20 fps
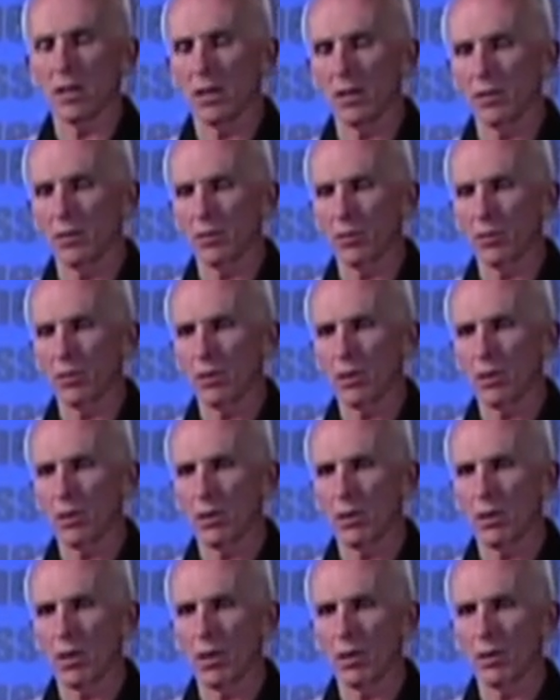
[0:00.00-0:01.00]

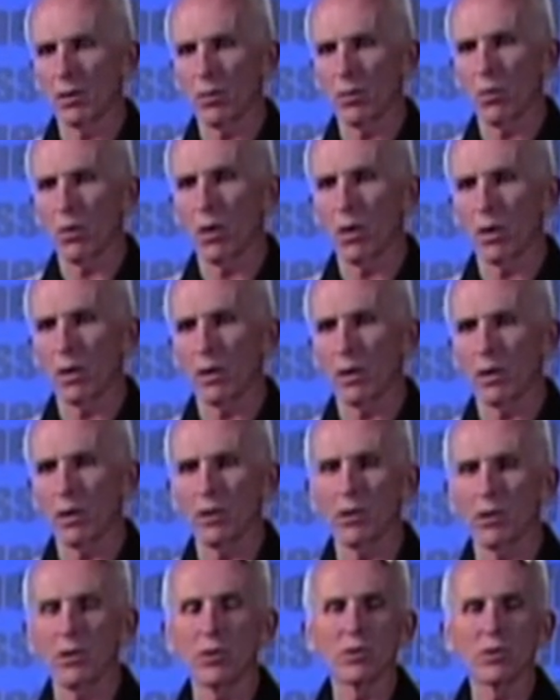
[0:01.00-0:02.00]
underwater
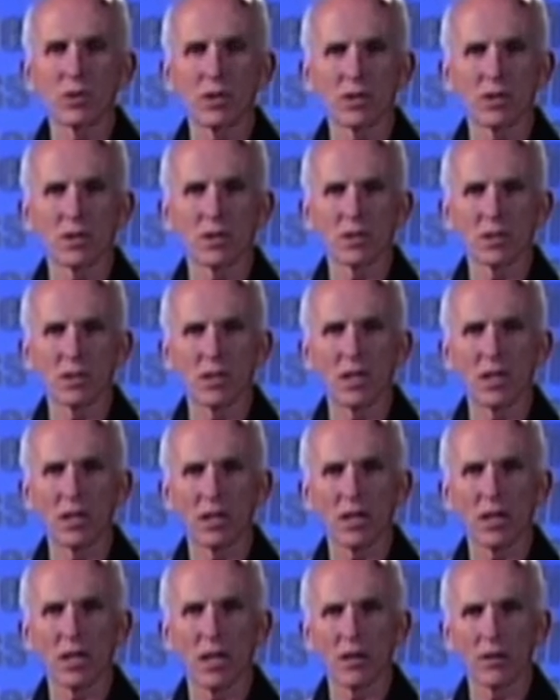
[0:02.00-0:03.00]
and use this as an
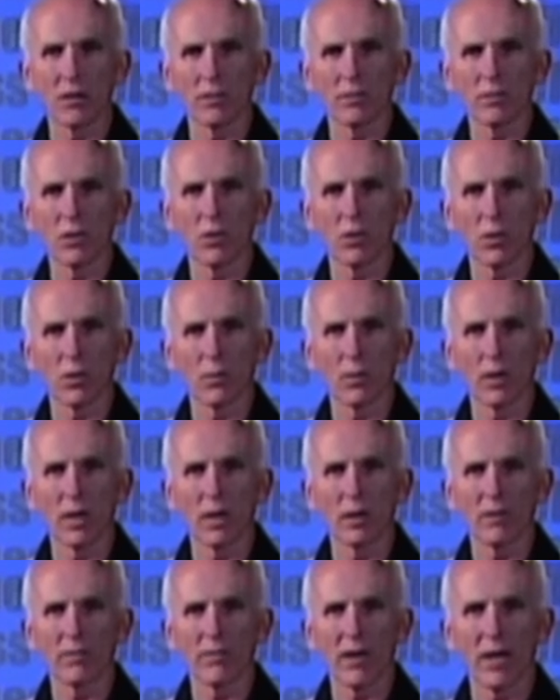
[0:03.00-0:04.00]
indicator of total
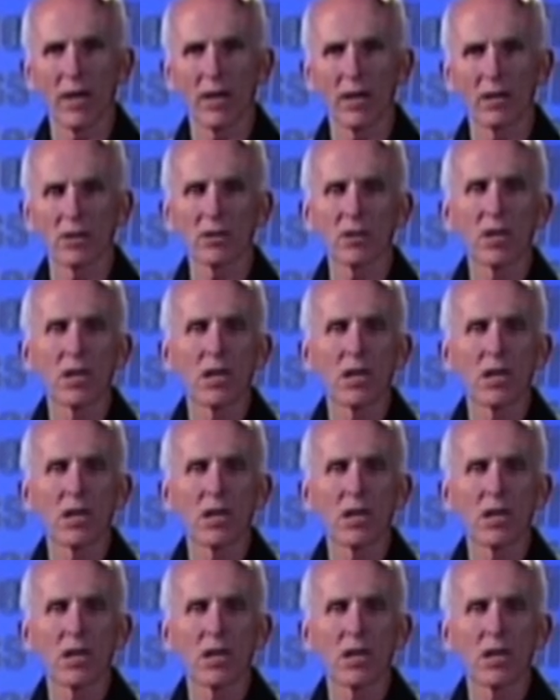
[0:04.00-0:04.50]
body fatness.